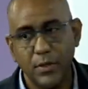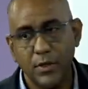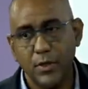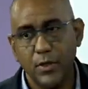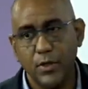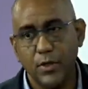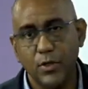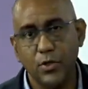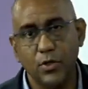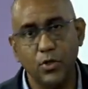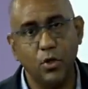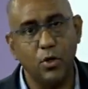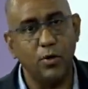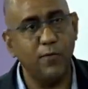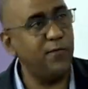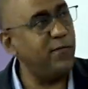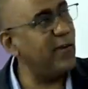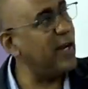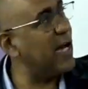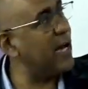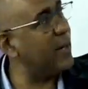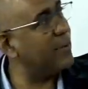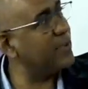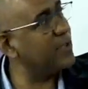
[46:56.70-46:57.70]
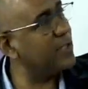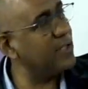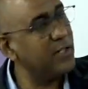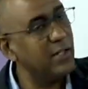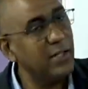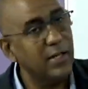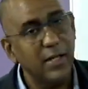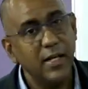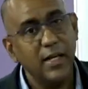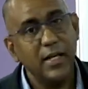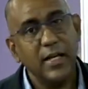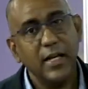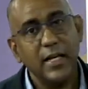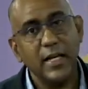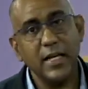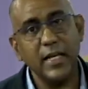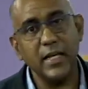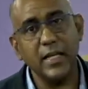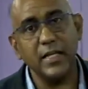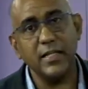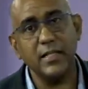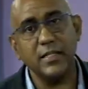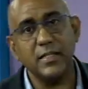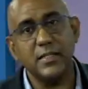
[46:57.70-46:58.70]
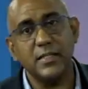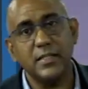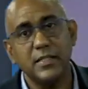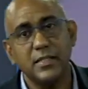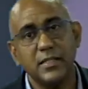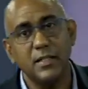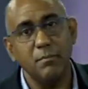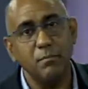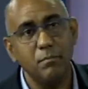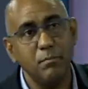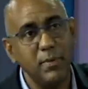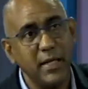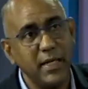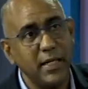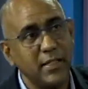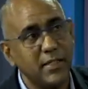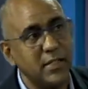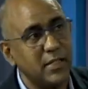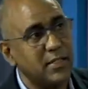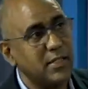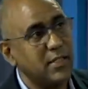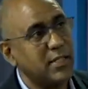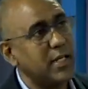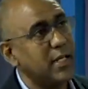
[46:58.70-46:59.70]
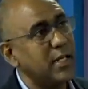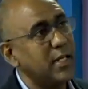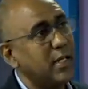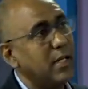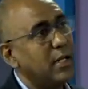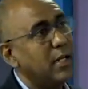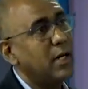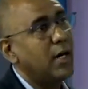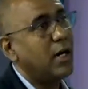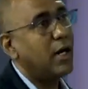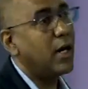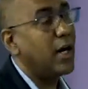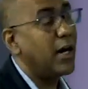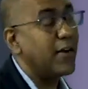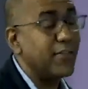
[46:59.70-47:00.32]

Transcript: no flaps, is the major scale of